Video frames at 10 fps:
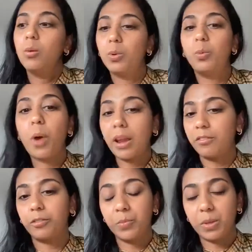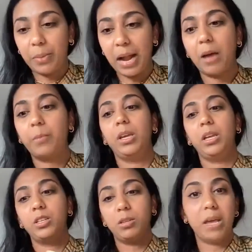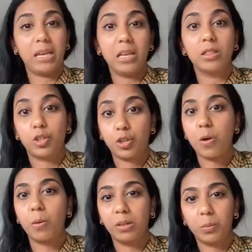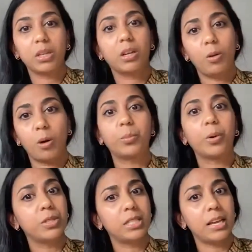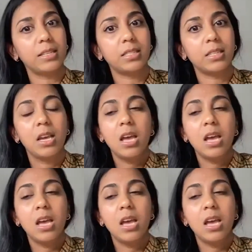we went from the blap into making the show and it was like a long process.